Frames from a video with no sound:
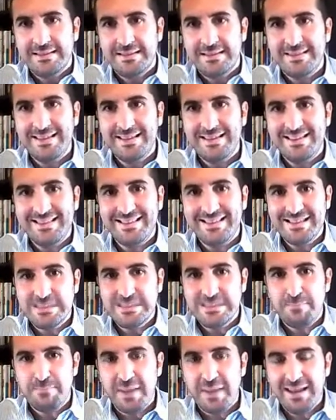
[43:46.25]
the
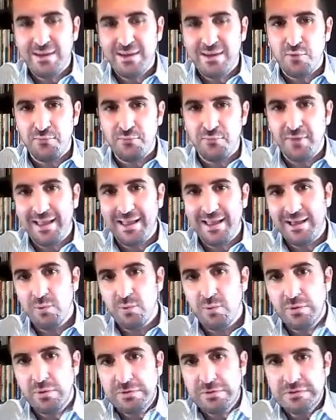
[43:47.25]
spelling of
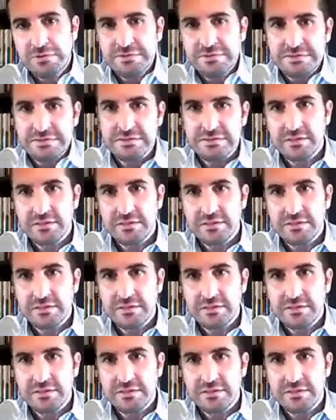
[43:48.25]
flowers.